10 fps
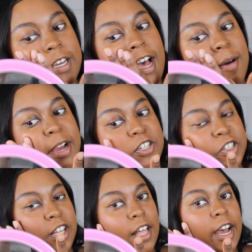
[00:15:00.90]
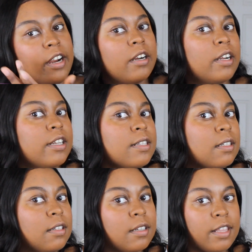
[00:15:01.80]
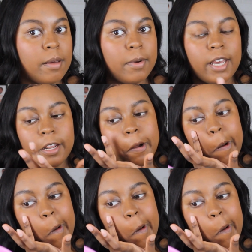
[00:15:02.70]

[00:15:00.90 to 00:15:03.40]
I'm actually a liar. It doesn't look that bad.